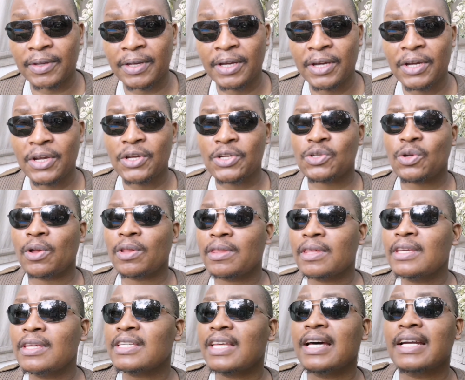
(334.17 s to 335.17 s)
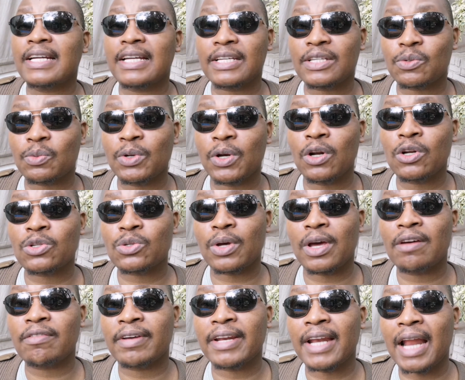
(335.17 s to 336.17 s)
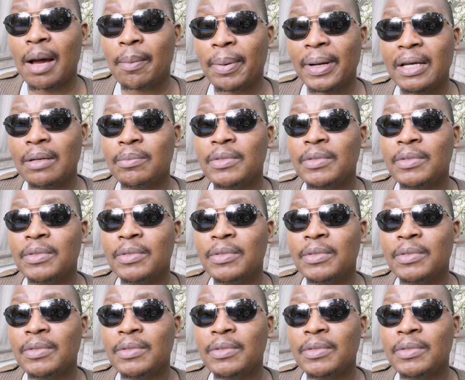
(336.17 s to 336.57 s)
So these areas will also have an upper limit